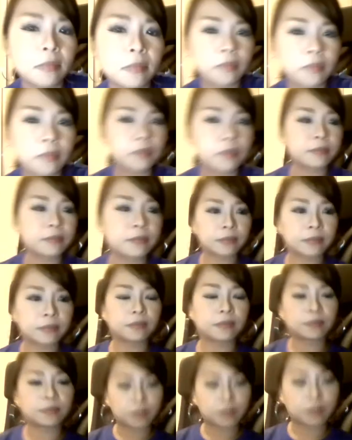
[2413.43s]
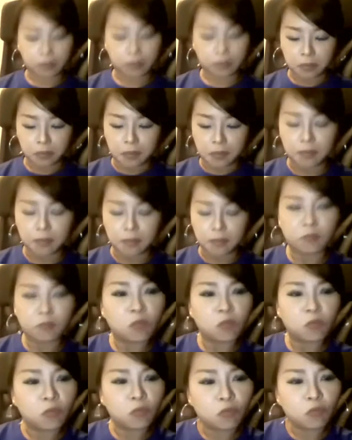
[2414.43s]
he's using it in a
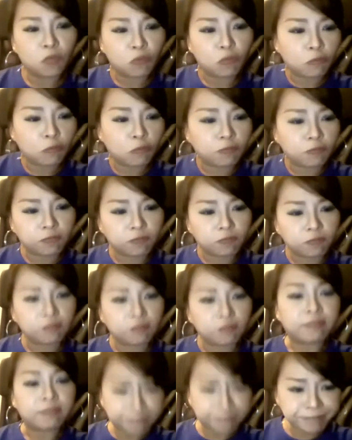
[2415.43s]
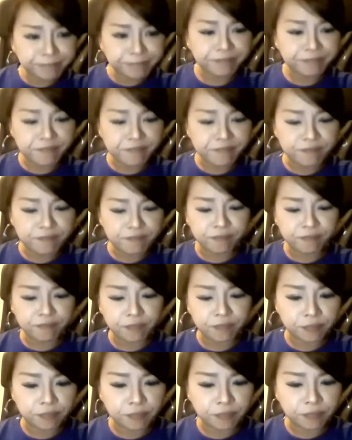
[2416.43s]
river. Mm.
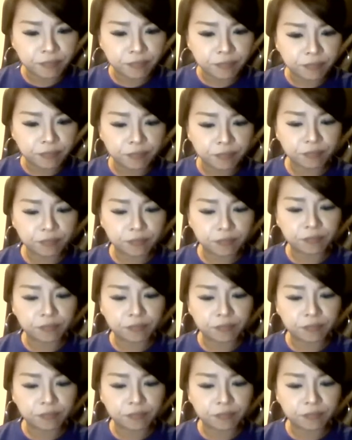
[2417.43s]
Mm.